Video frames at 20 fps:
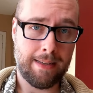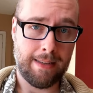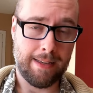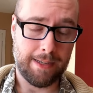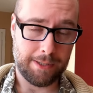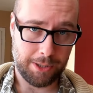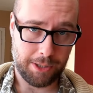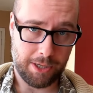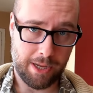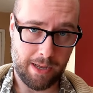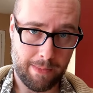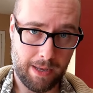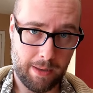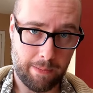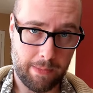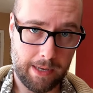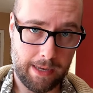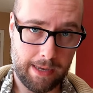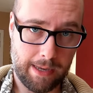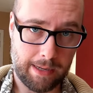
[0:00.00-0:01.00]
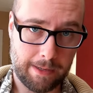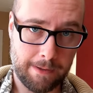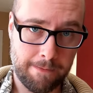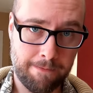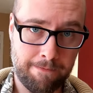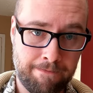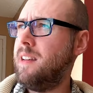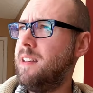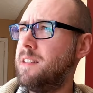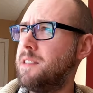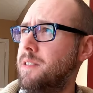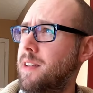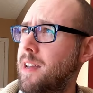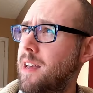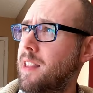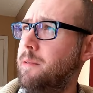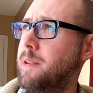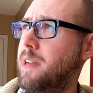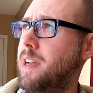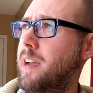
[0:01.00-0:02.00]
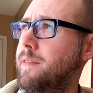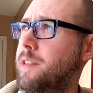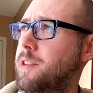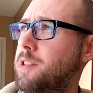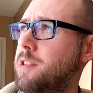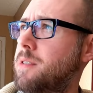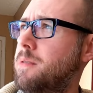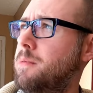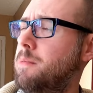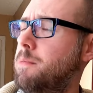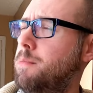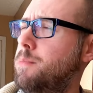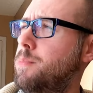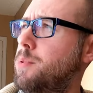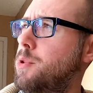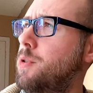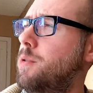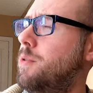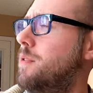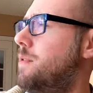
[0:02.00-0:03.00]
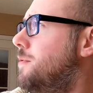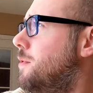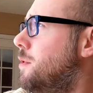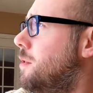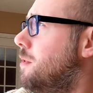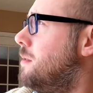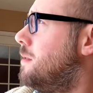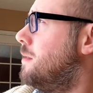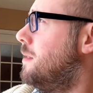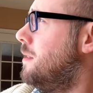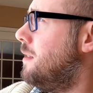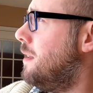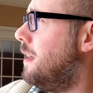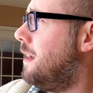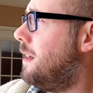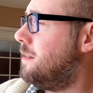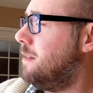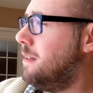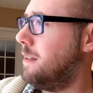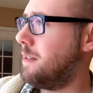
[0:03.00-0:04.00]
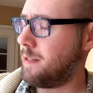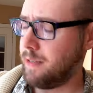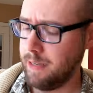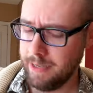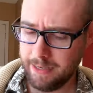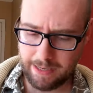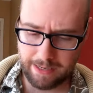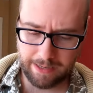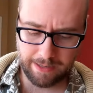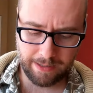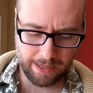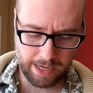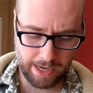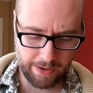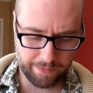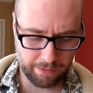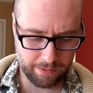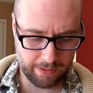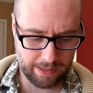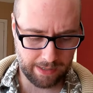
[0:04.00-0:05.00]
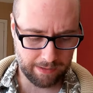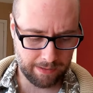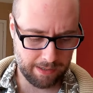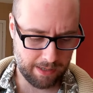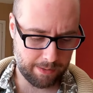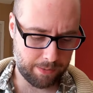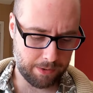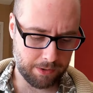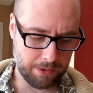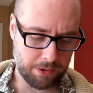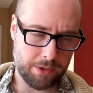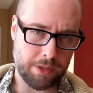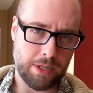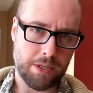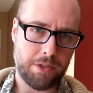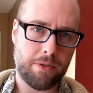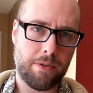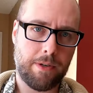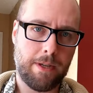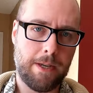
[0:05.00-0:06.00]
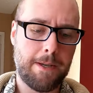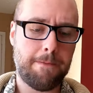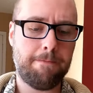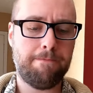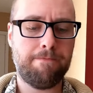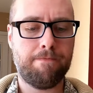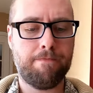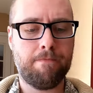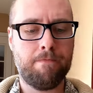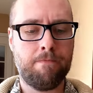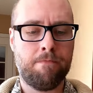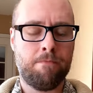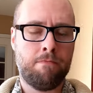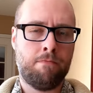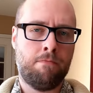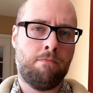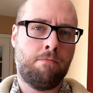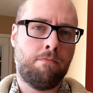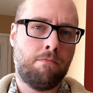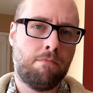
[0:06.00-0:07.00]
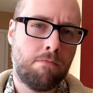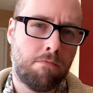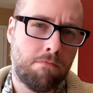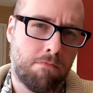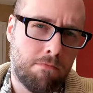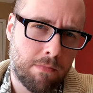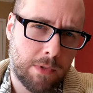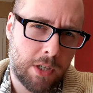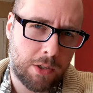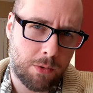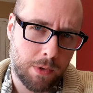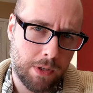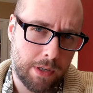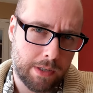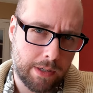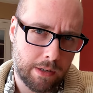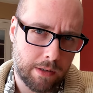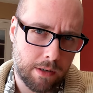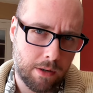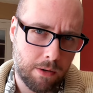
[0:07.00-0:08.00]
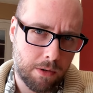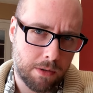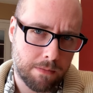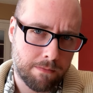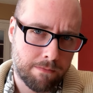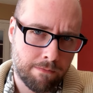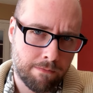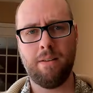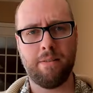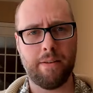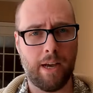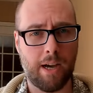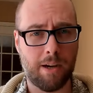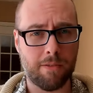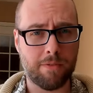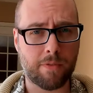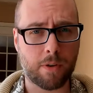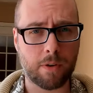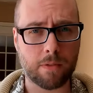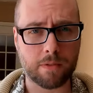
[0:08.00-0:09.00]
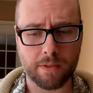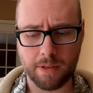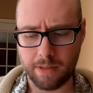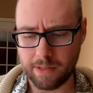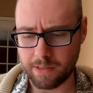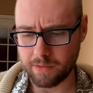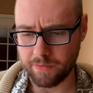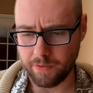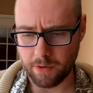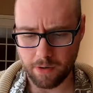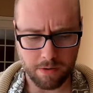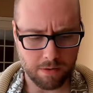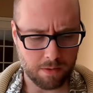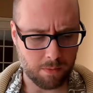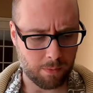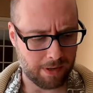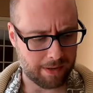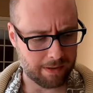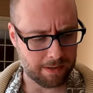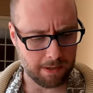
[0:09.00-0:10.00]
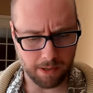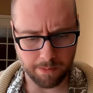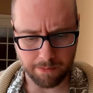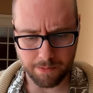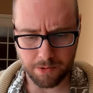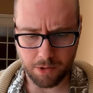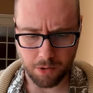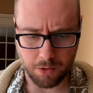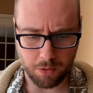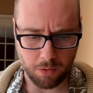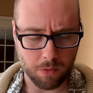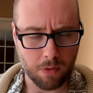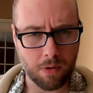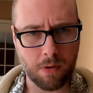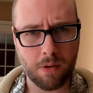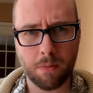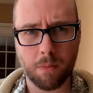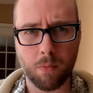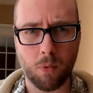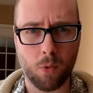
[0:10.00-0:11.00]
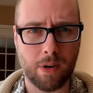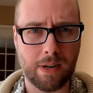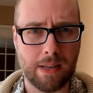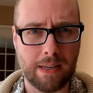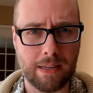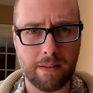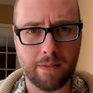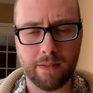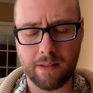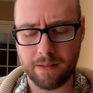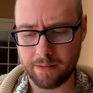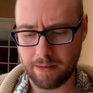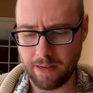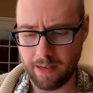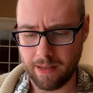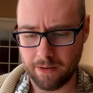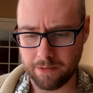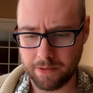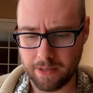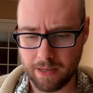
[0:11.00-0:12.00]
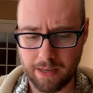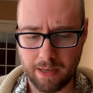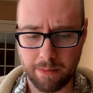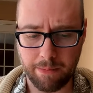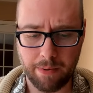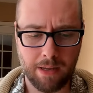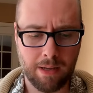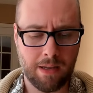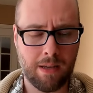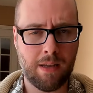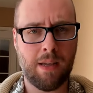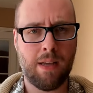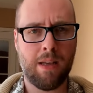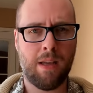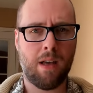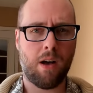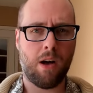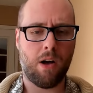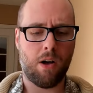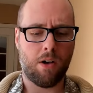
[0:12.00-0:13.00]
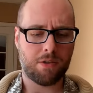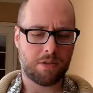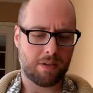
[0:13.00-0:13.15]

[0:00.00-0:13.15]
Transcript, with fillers: That's just not my bag. So now that we have this beautiful cloudless day after that tempest yesterday, let's really get going. Now, first things first, when it comes to printing the cyanotype, all